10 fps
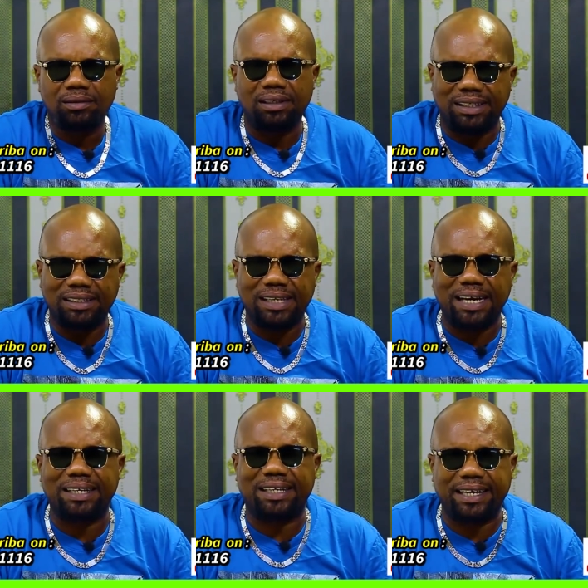ne din
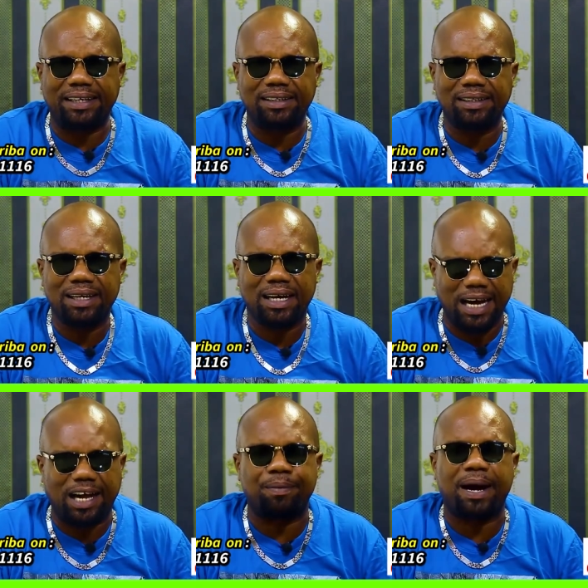e de King
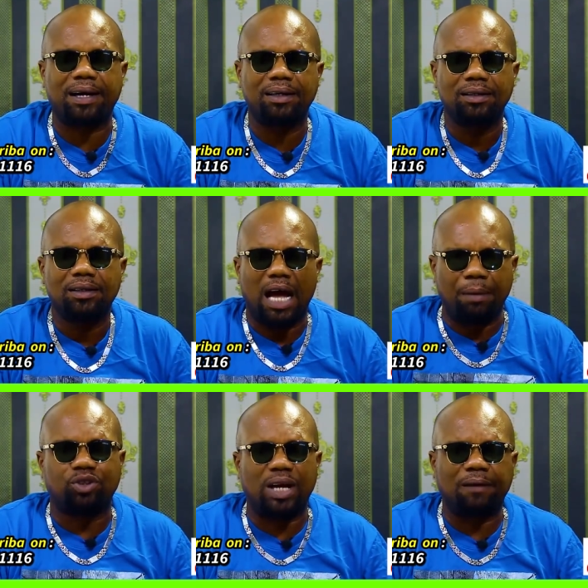Gariba
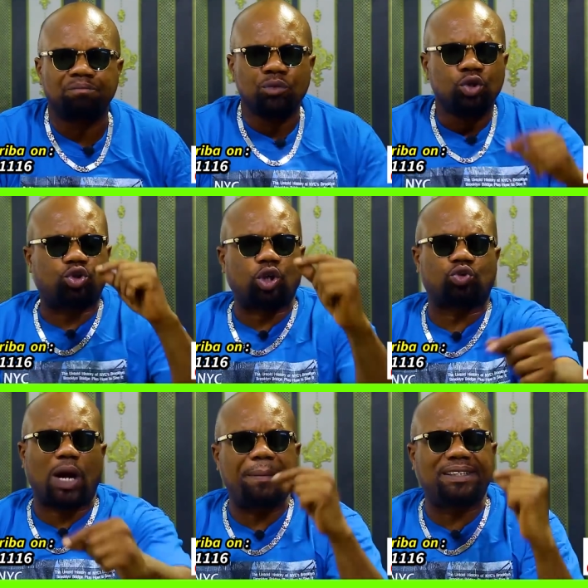abusia
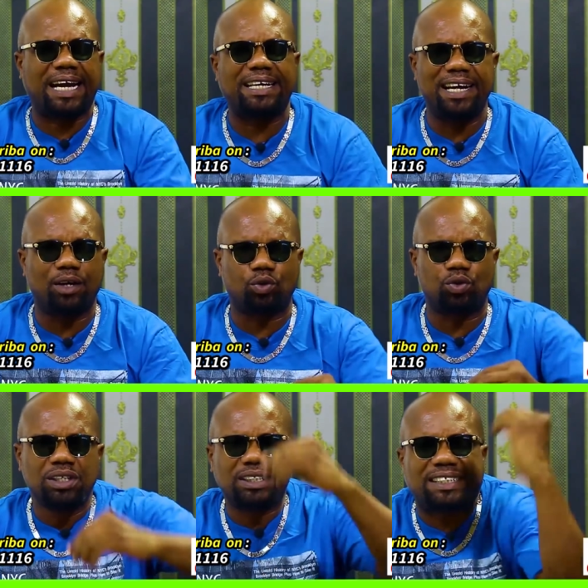subscribe channel
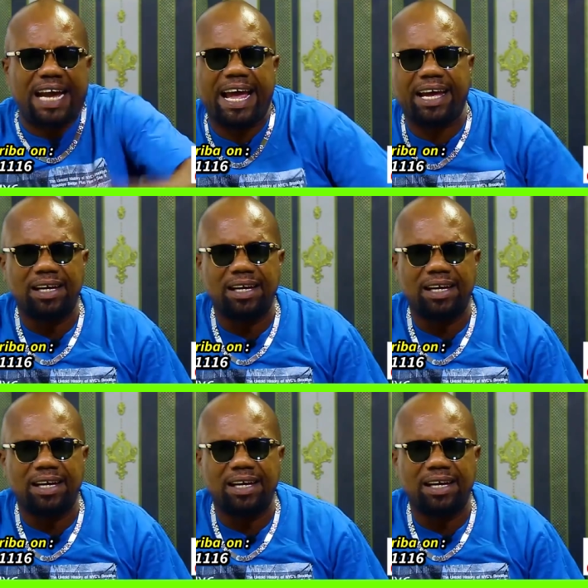no share